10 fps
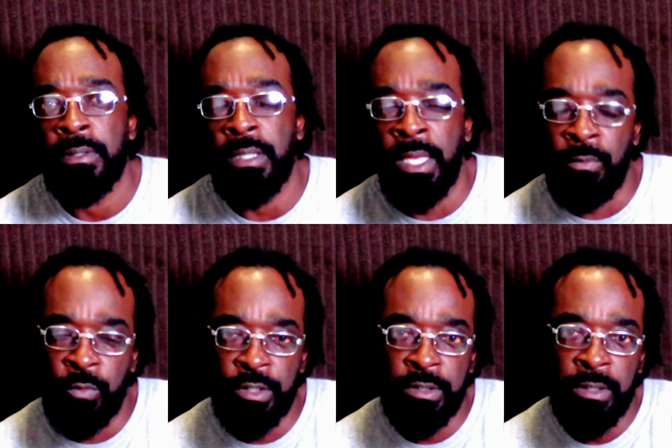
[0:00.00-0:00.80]
and
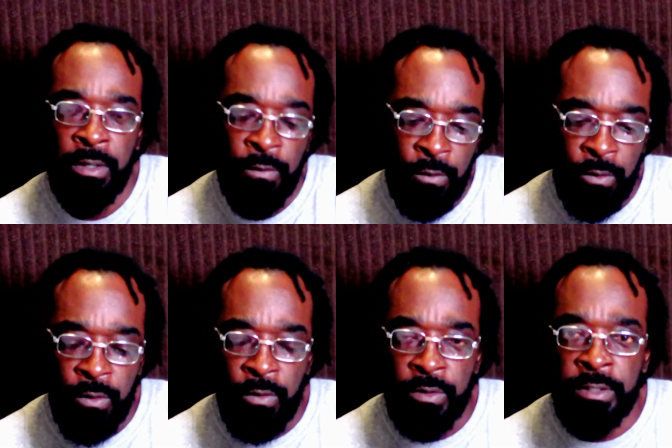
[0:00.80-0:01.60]
was
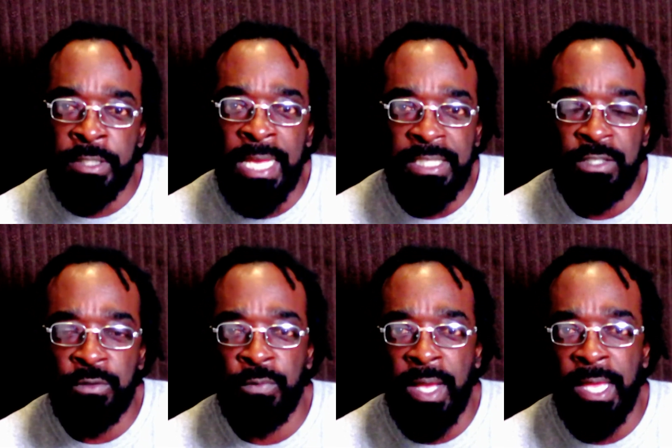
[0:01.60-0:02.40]

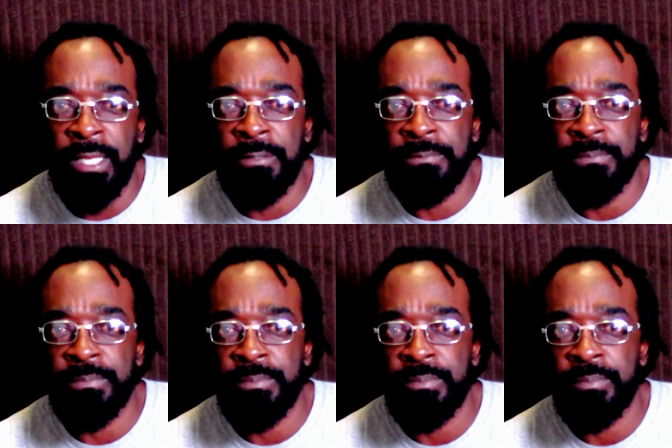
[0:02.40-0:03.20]
satisfied
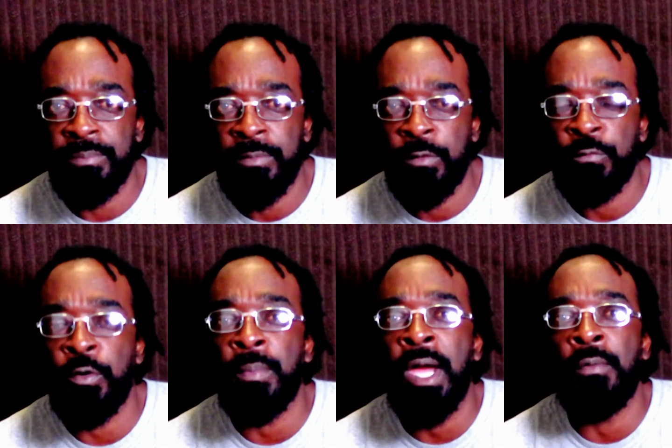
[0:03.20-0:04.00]

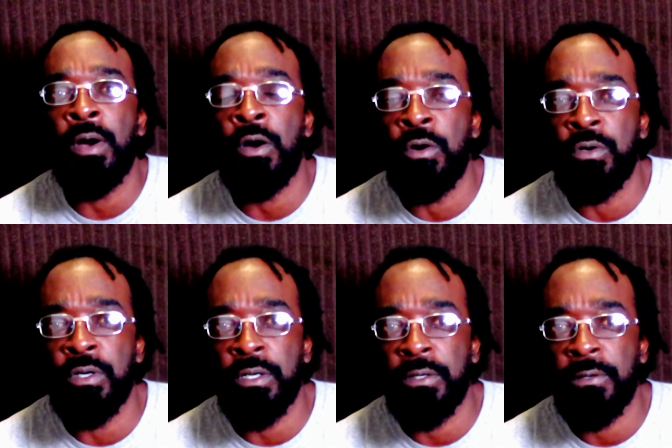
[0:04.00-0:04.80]
from our hunger.